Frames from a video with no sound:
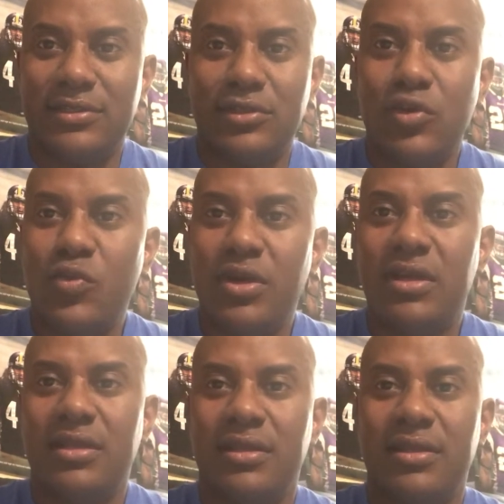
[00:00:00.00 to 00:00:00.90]
No
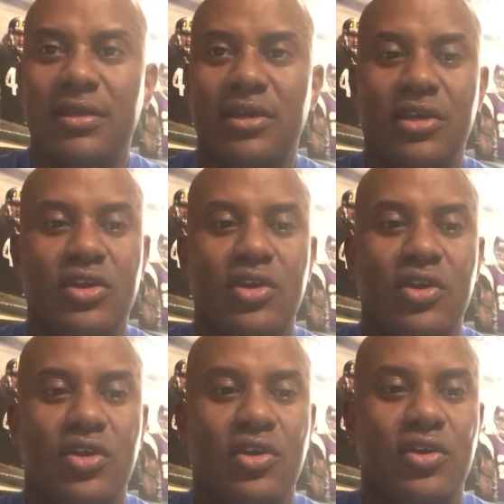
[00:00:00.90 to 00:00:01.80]
one,
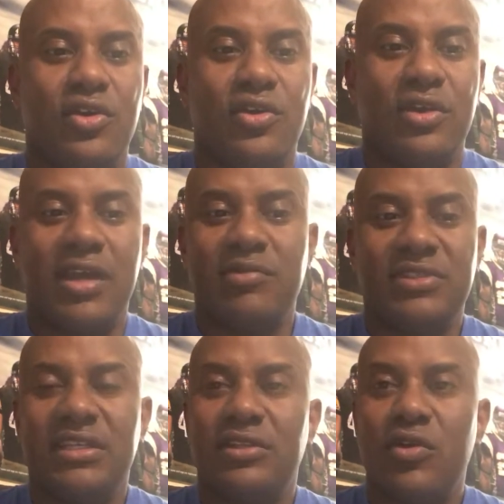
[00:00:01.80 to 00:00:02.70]
I won't
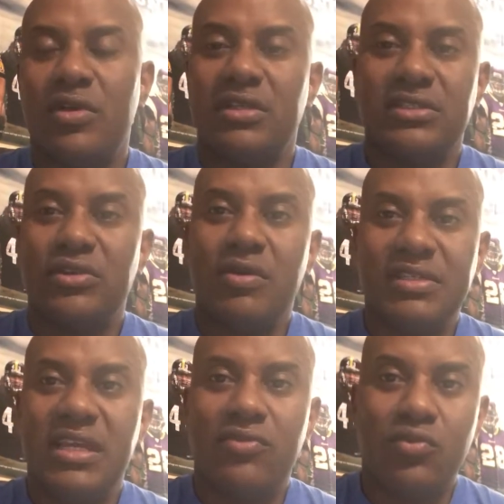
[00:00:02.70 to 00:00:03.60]
say no one, because you
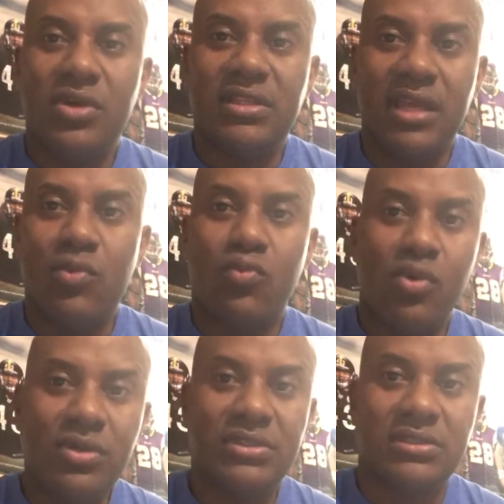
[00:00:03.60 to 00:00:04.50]
always have one that
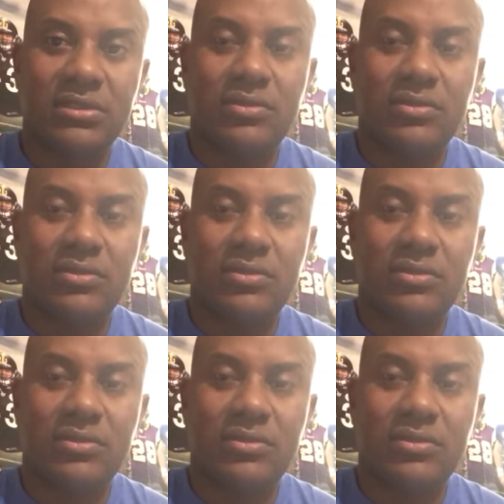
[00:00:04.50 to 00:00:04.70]
wants